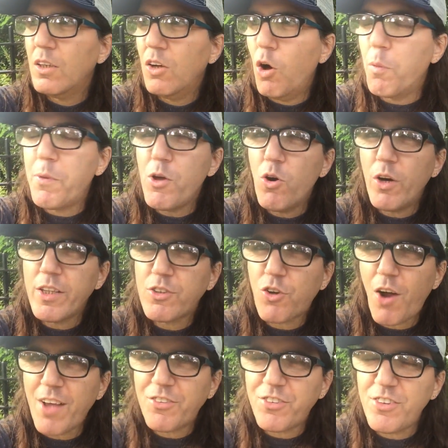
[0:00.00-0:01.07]
opioid
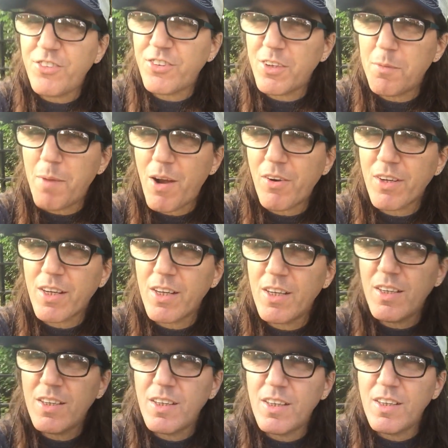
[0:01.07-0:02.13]
crises in
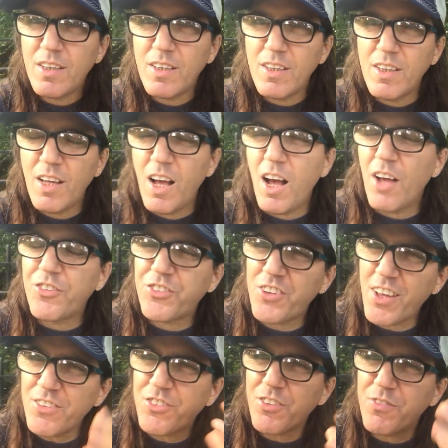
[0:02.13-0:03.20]
America, a
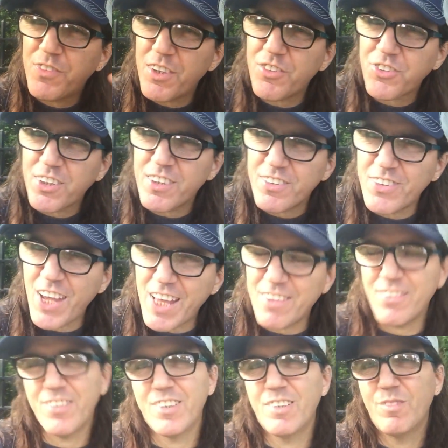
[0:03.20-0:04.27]
sense of
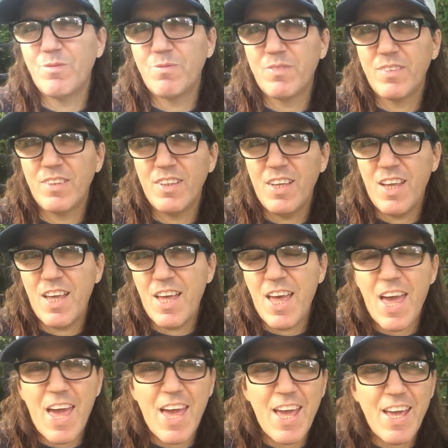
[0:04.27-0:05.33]
discontent,
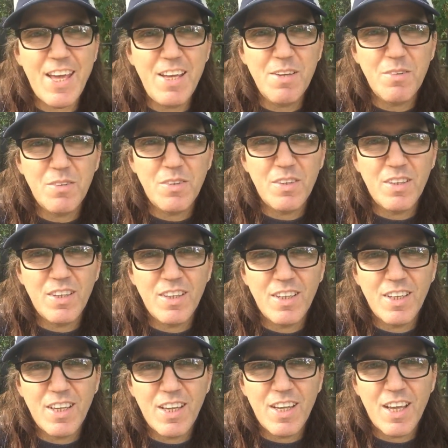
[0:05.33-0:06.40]
a
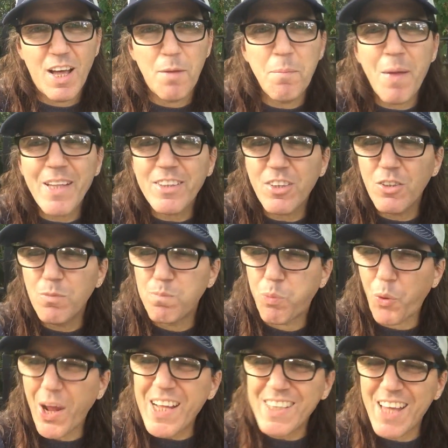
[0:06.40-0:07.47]
mental
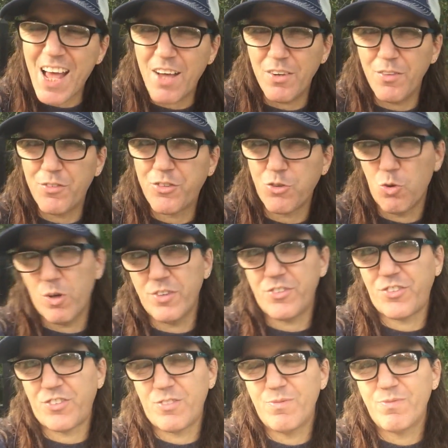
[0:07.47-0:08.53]
breakdown of
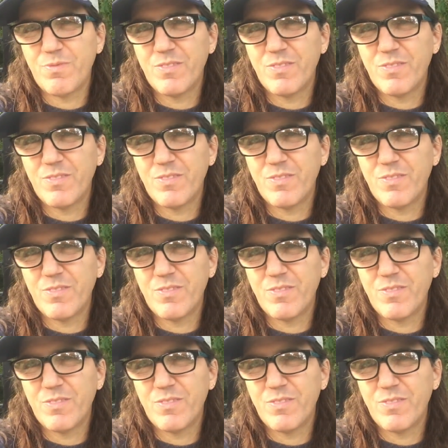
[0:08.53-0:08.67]
sorts,